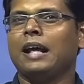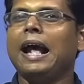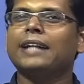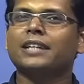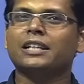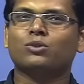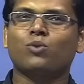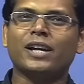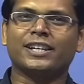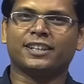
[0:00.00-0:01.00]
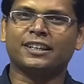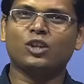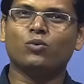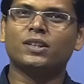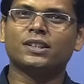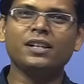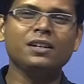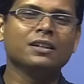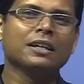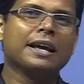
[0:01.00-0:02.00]
and that's what exactly you will see
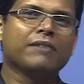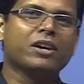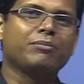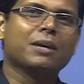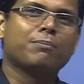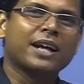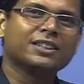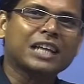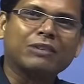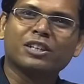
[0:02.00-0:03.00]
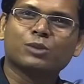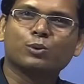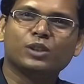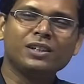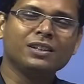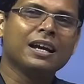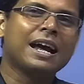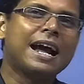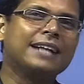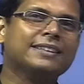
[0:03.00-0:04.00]
when we apply this ad1 smoothing
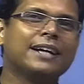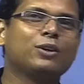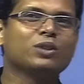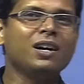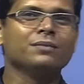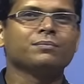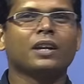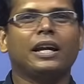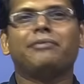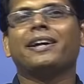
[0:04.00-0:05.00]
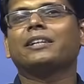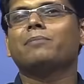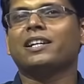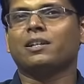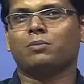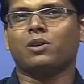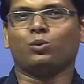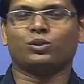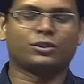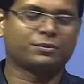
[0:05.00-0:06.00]
and then do the effective bigram
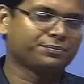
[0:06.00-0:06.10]
counts.